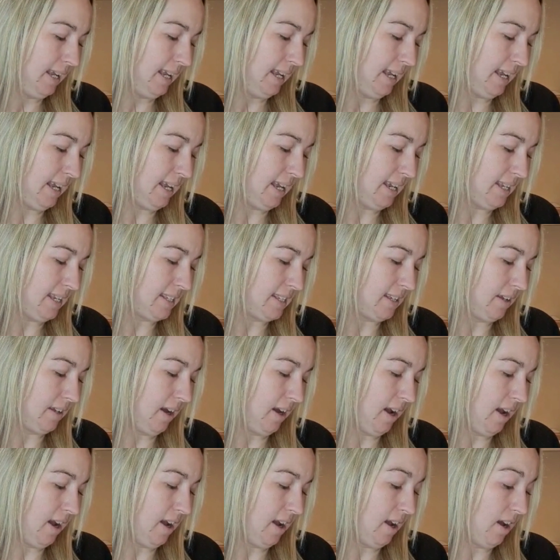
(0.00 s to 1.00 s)
is
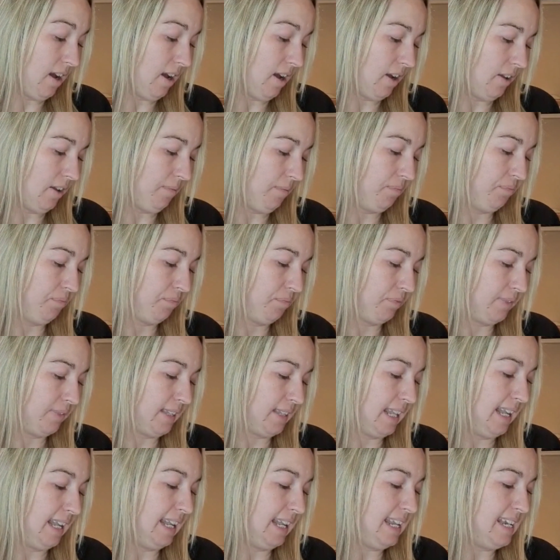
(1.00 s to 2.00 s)
the
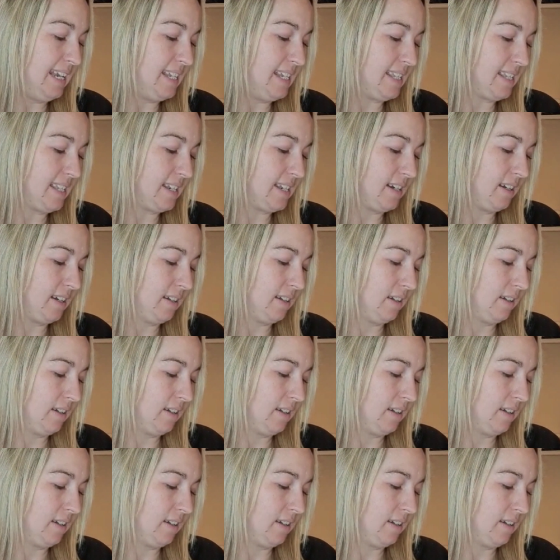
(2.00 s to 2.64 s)
least